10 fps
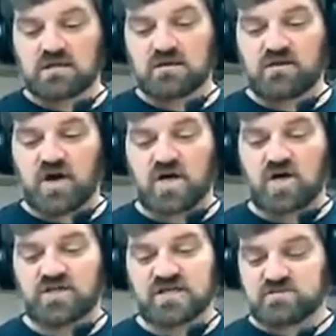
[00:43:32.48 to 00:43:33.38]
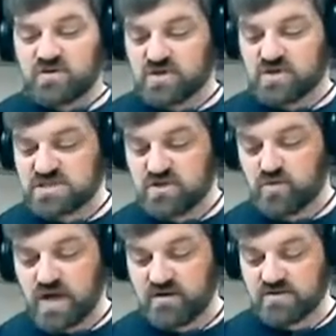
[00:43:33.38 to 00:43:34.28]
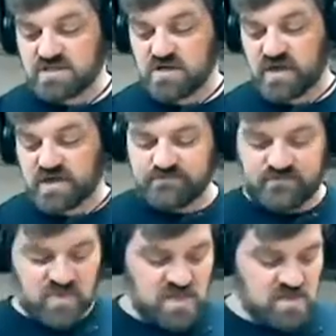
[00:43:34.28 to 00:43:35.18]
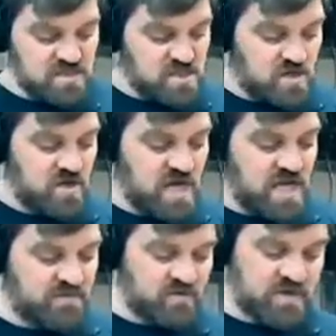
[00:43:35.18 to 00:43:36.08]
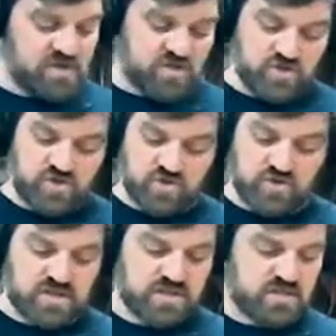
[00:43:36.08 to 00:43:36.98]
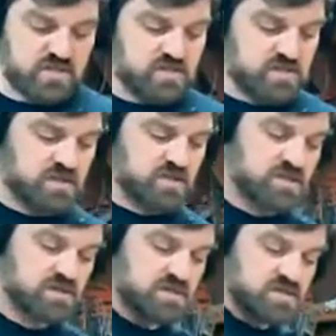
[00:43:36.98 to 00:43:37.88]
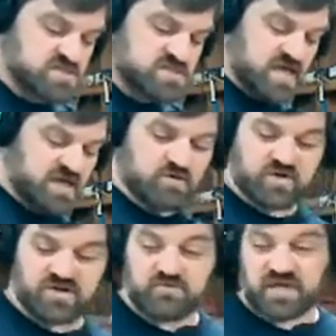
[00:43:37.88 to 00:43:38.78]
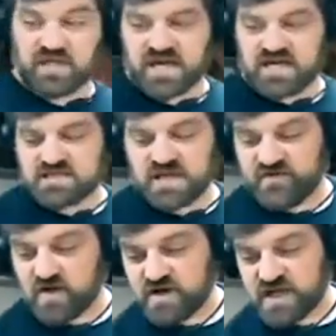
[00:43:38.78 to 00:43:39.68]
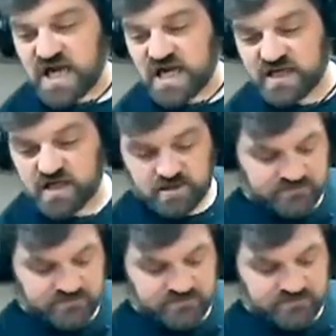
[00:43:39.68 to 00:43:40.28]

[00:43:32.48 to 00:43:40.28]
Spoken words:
thought on this one as to what I was doing. So I am going to stick with my lines that I've already got here.